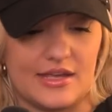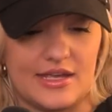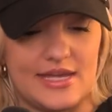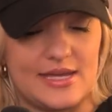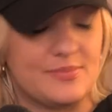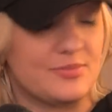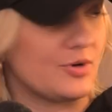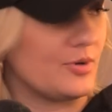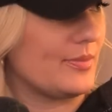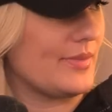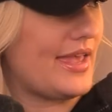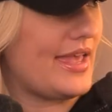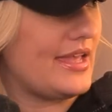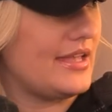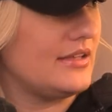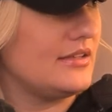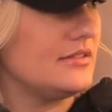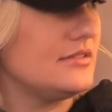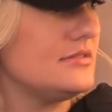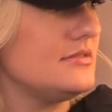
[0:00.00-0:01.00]
April,
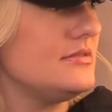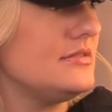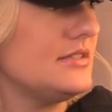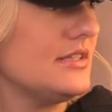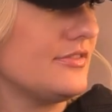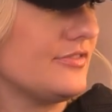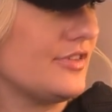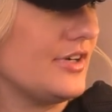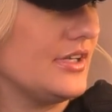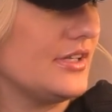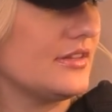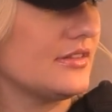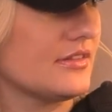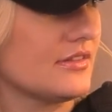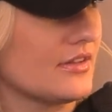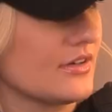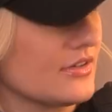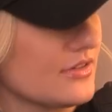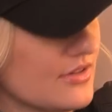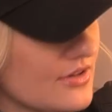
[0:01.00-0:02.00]
May, different.
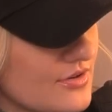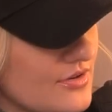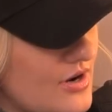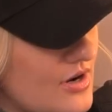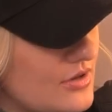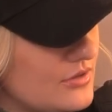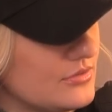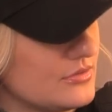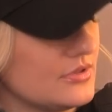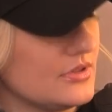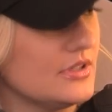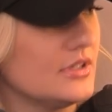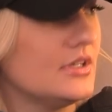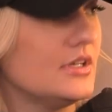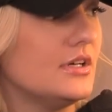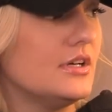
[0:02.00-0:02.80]
They're their own.